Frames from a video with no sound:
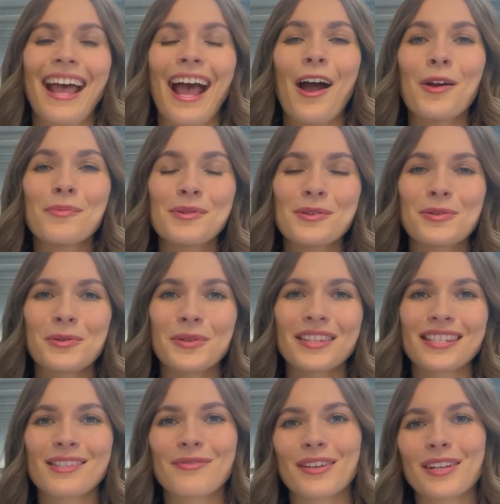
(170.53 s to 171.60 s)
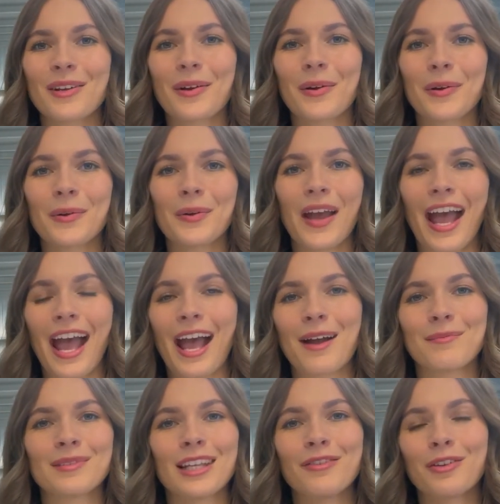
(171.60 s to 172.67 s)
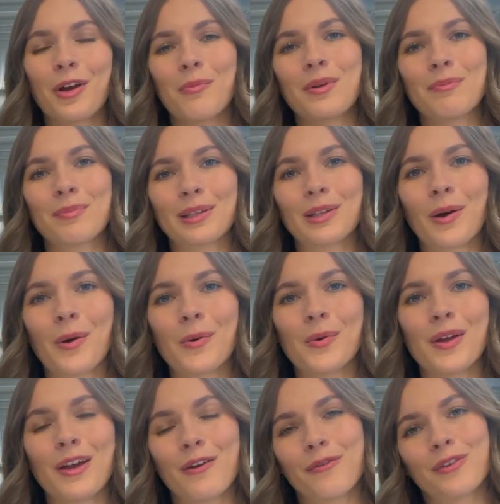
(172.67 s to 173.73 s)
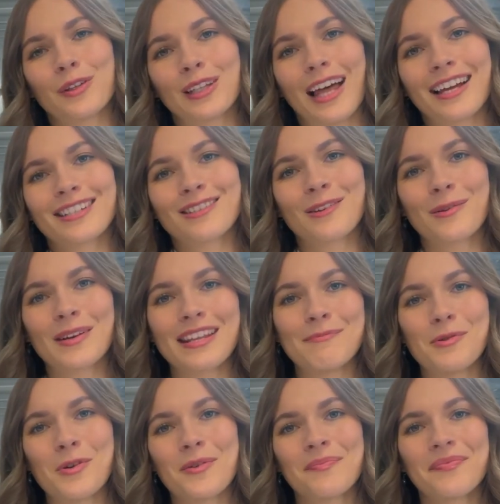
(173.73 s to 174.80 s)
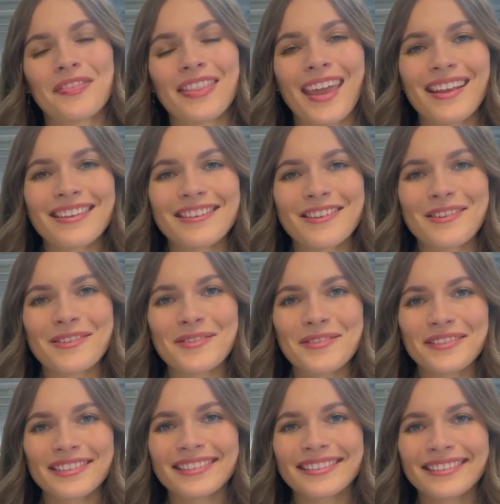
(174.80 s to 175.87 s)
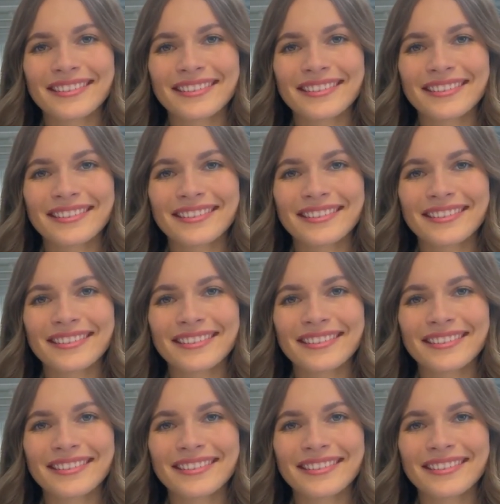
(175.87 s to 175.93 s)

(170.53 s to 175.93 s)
Hope you enjoyed this video. Um, leave a comment below if you'd like to know any more. Thank you.